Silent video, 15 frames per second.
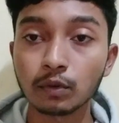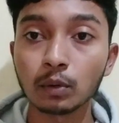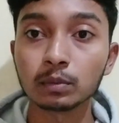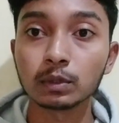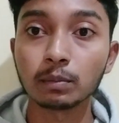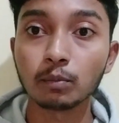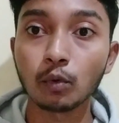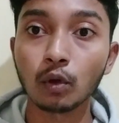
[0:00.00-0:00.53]

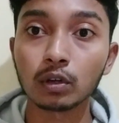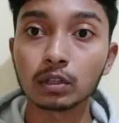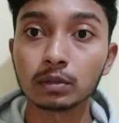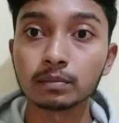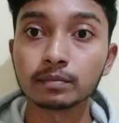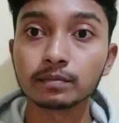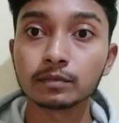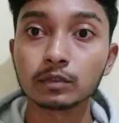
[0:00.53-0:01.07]
from the
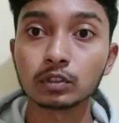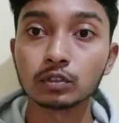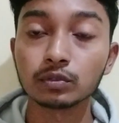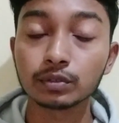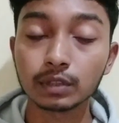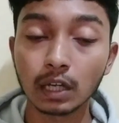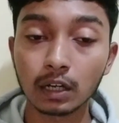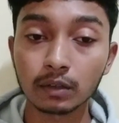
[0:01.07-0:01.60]
bottom,
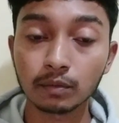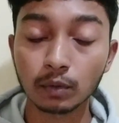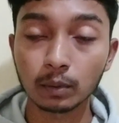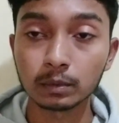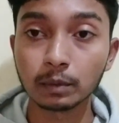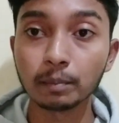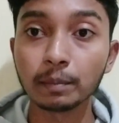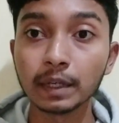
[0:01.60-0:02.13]
you start
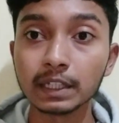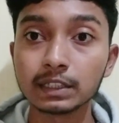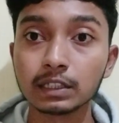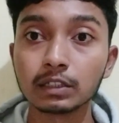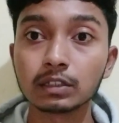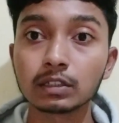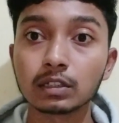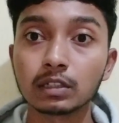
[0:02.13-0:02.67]
from the
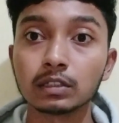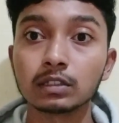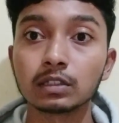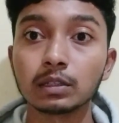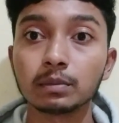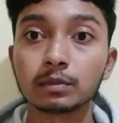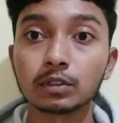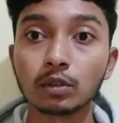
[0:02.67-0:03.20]
basics
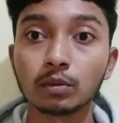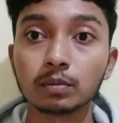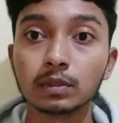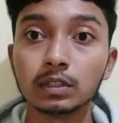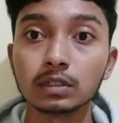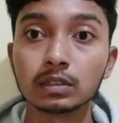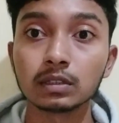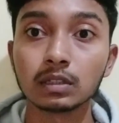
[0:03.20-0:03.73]
concepts of
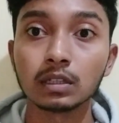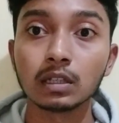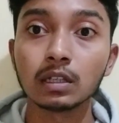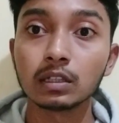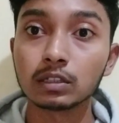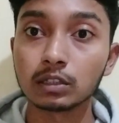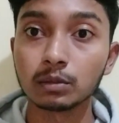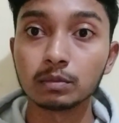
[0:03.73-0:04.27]
this
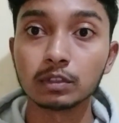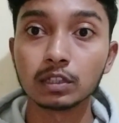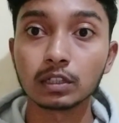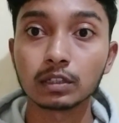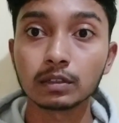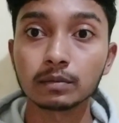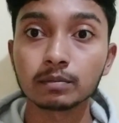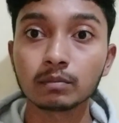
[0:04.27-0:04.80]

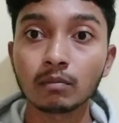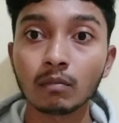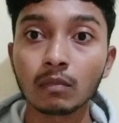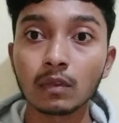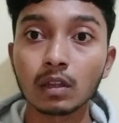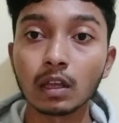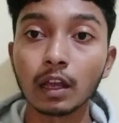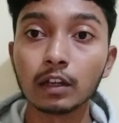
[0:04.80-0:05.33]
subject,
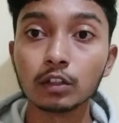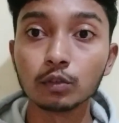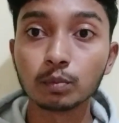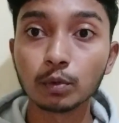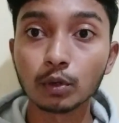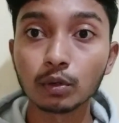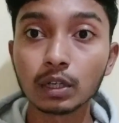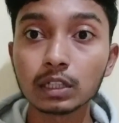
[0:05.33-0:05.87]
and you
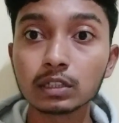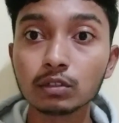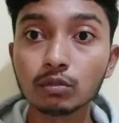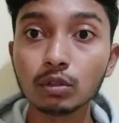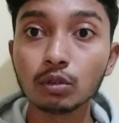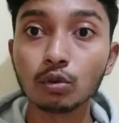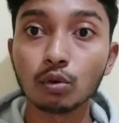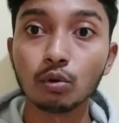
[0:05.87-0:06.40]

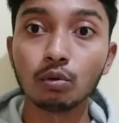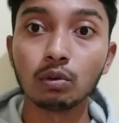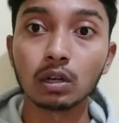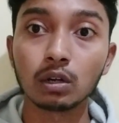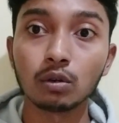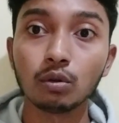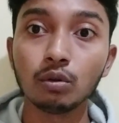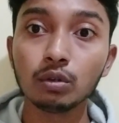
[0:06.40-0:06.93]
progressively
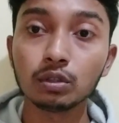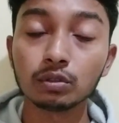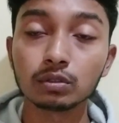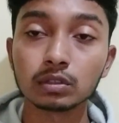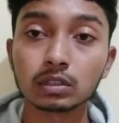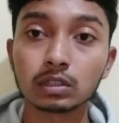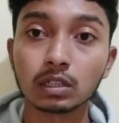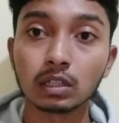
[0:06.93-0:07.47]
overload
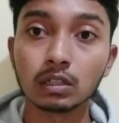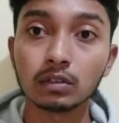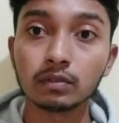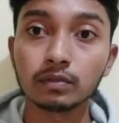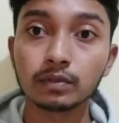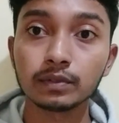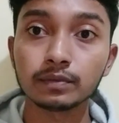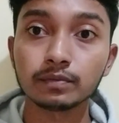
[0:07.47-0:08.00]
yourself